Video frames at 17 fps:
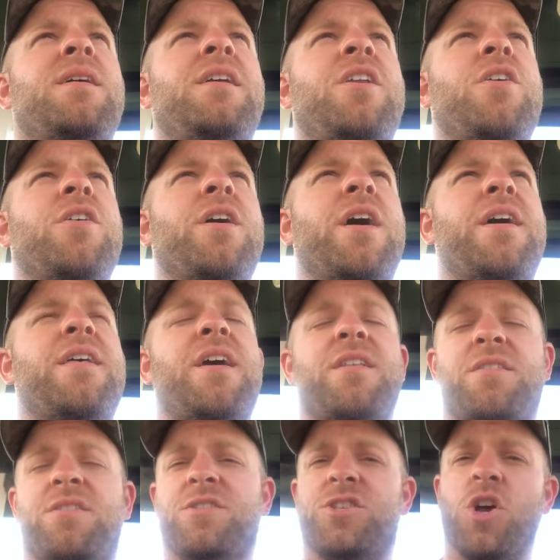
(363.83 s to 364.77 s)
you know,
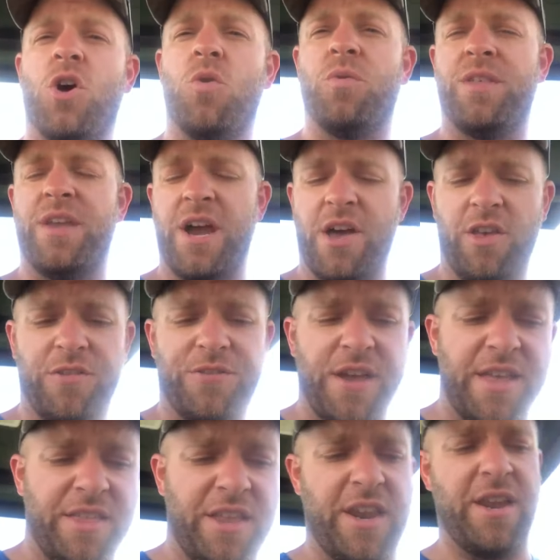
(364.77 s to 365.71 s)
and so the other
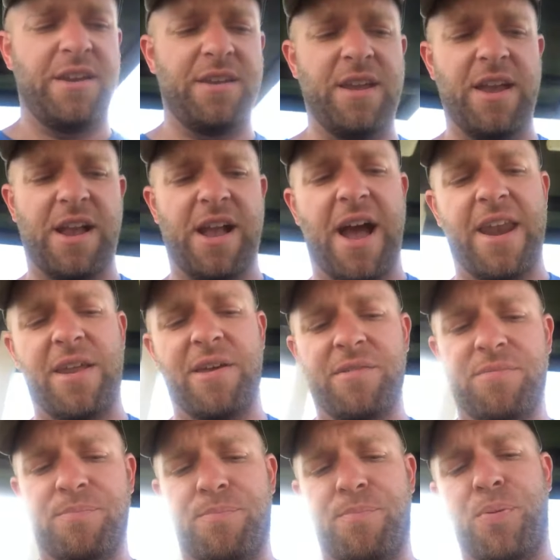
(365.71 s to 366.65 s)
thing that it, it kind
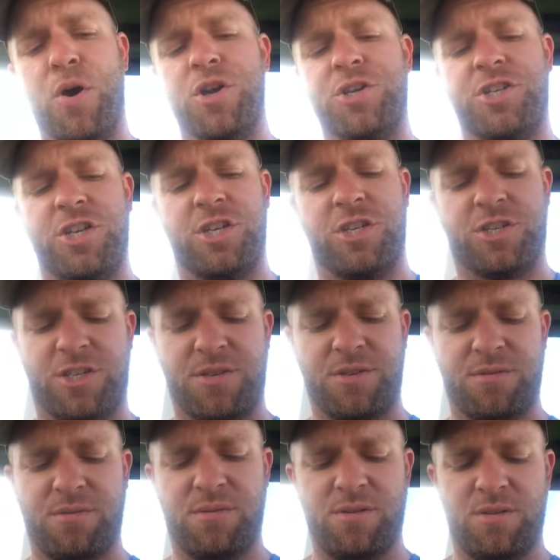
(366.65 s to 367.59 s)
of pushes
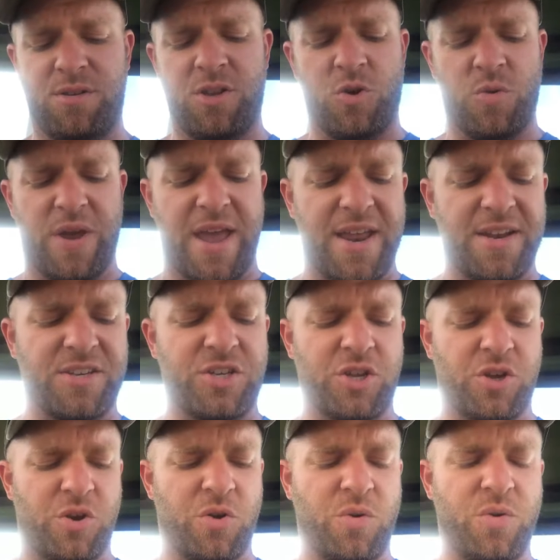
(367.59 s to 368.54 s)
you
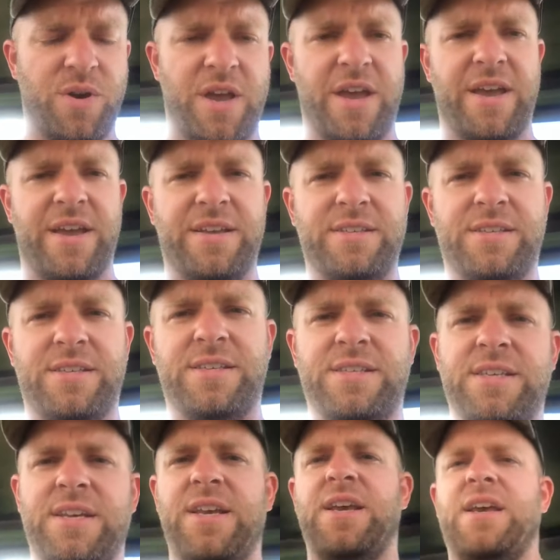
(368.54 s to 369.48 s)
into
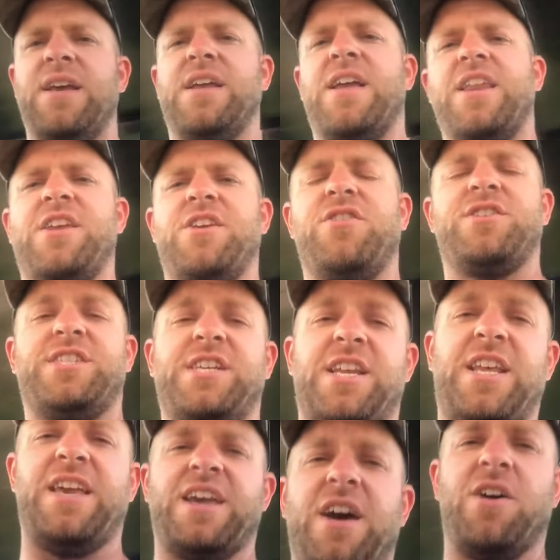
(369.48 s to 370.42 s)
is getting your
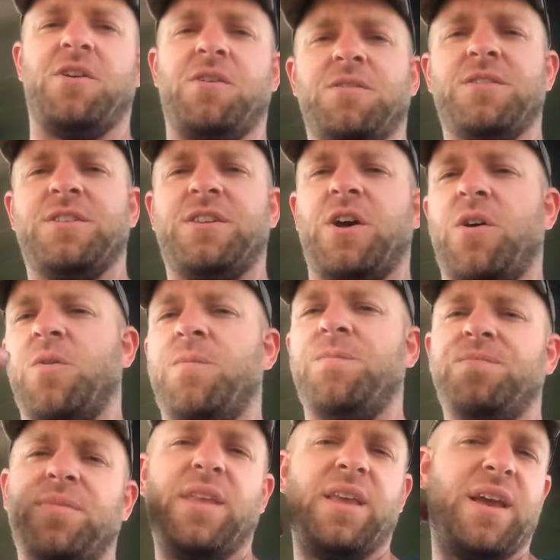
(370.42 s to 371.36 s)
CDL. So
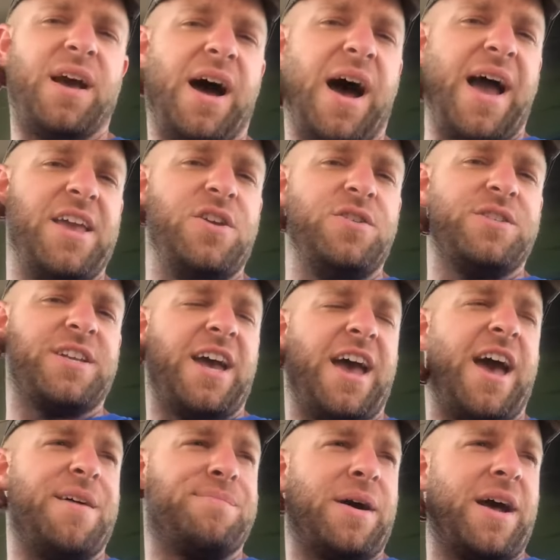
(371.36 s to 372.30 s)
I used to
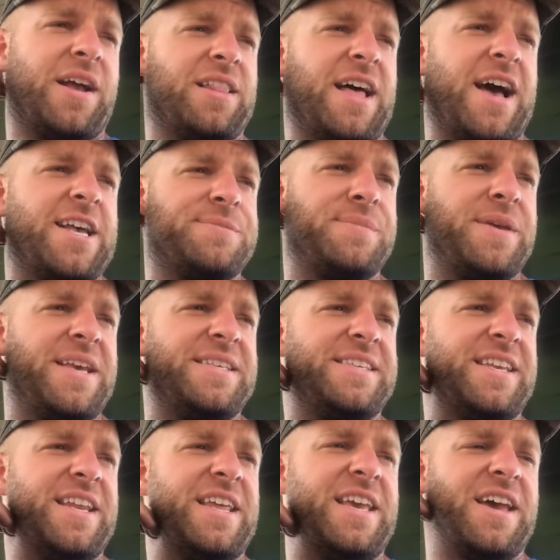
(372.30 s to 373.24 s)
have my Class B
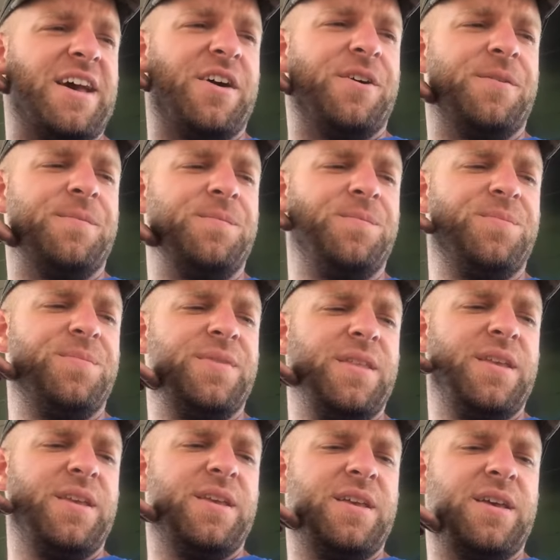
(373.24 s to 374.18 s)
CDL.
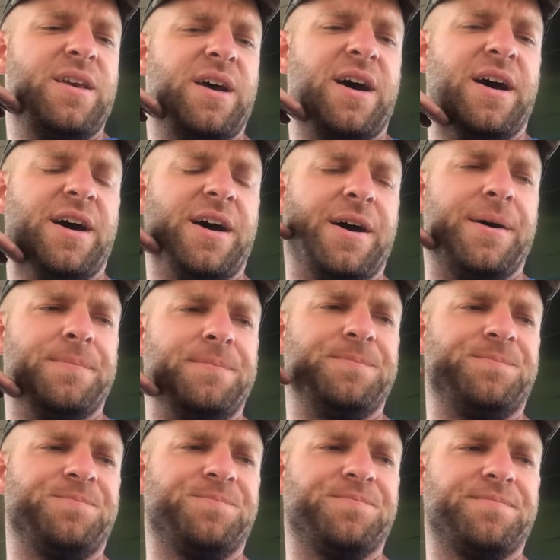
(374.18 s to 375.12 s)
Um,